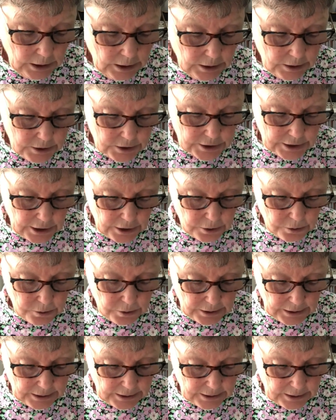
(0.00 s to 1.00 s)

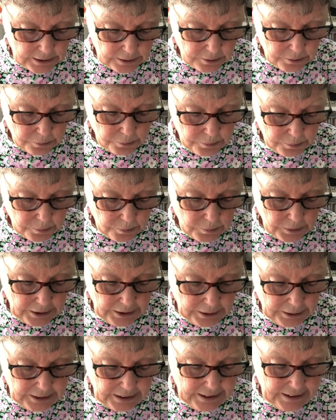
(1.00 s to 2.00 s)
So
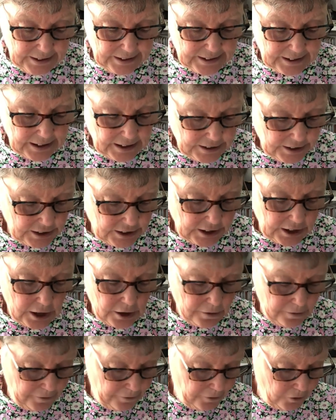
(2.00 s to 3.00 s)
he decided to
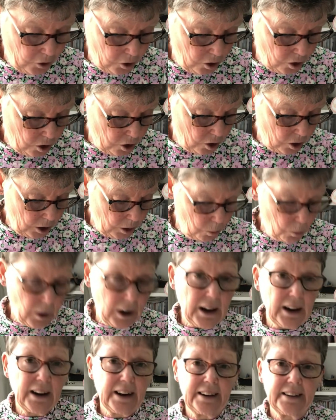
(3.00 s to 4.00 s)
go for a
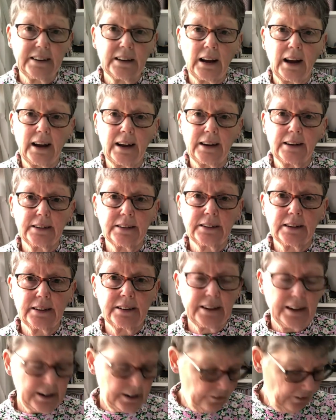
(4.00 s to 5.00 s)
wine and a
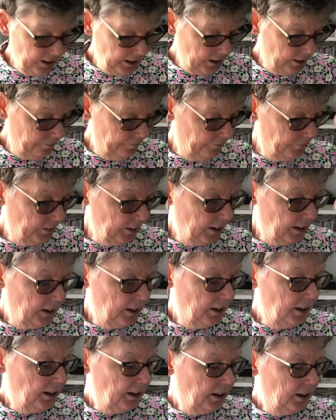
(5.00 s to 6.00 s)
navy.
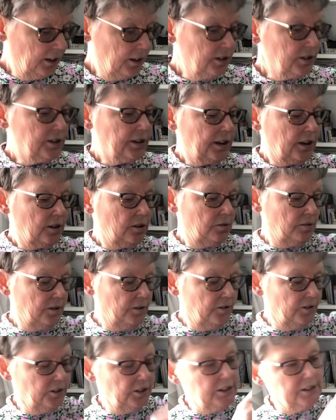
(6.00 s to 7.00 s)
So
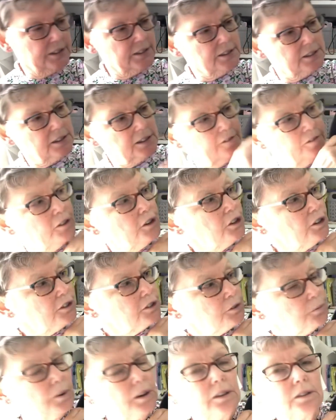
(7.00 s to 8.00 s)
this is the
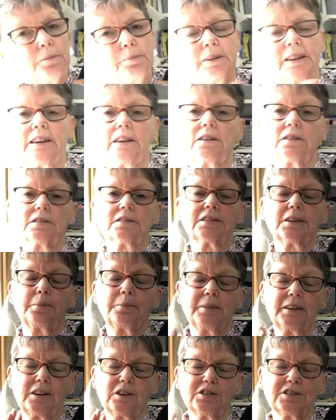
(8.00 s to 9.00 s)
first one. Because
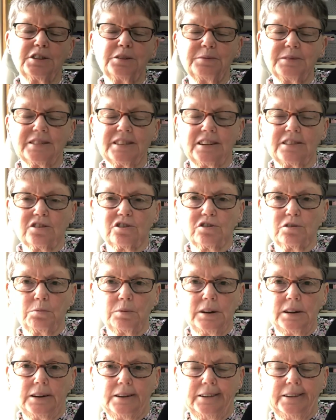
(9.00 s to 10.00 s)
it was extra
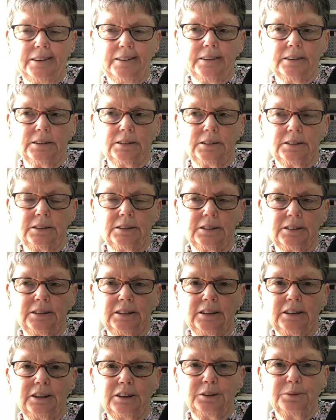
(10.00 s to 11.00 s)
wide,
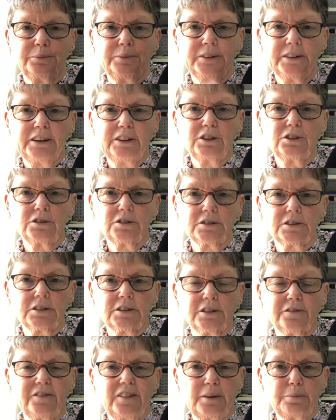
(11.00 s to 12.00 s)
when I ordered
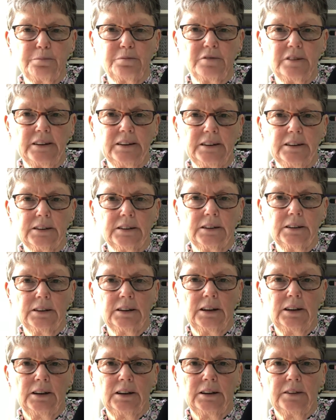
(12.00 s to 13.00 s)
the fabric,
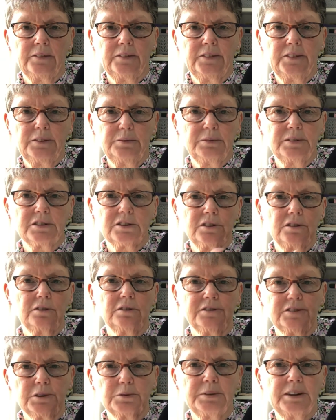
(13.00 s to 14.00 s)
there was
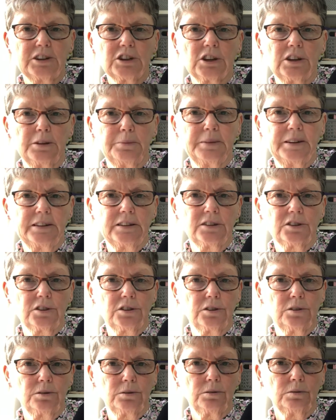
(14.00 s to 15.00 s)
enough to actually make
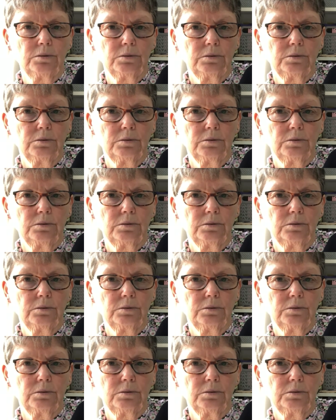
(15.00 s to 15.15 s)
2